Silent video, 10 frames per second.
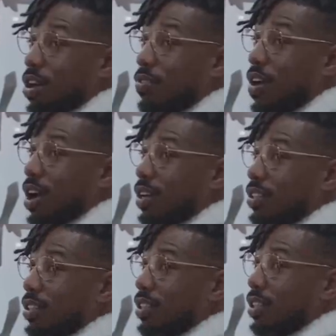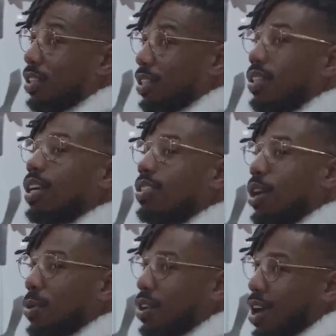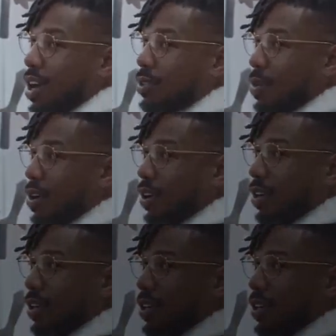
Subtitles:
become. Now, without further ado, let's